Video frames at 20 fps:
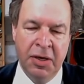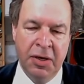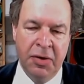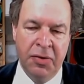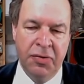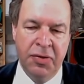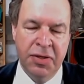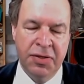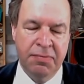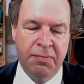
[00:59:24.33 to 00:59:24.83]

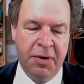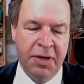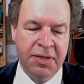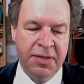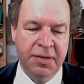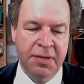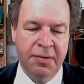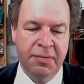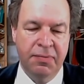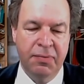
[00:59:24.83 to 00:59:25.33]
this
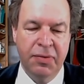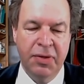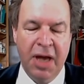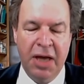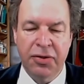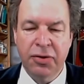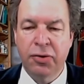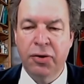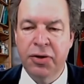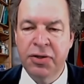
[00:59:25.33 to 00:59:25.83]
was the
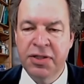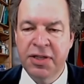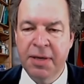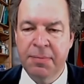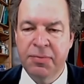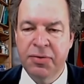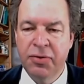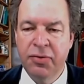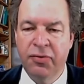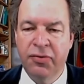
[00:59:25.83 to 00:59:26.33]
other
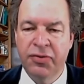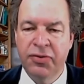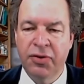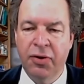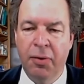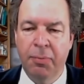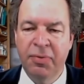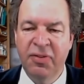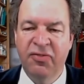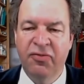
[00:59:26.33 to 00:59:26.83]
concept you
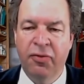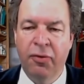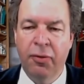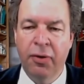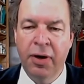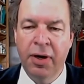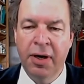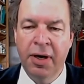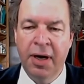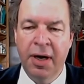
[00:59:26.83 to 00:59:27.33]
saw
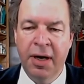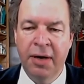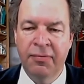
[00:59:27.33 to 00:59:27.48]
before